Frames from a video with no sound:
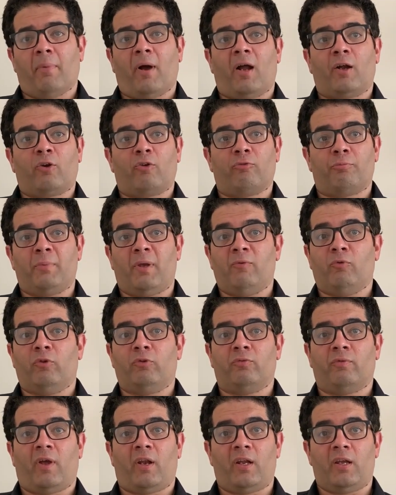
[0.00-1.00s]
part of me
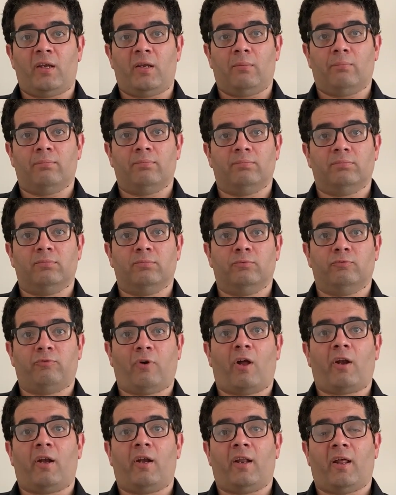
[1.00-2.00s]
was very
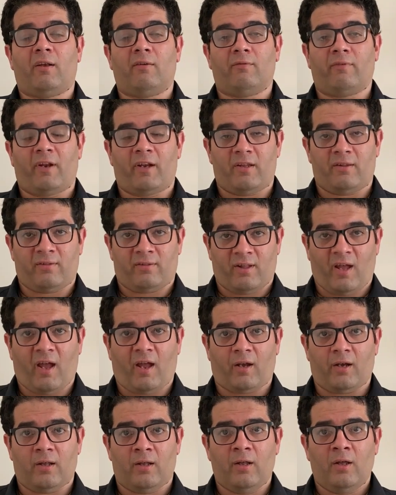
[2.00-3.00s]
worried and very
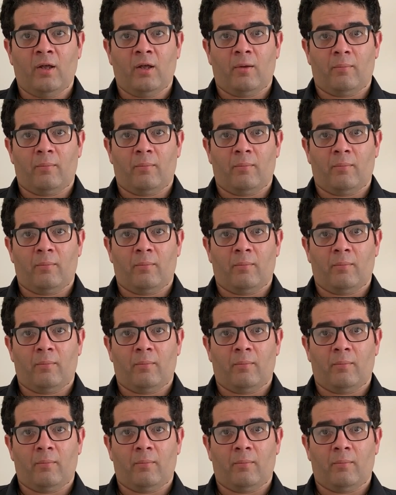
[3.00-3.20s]
sad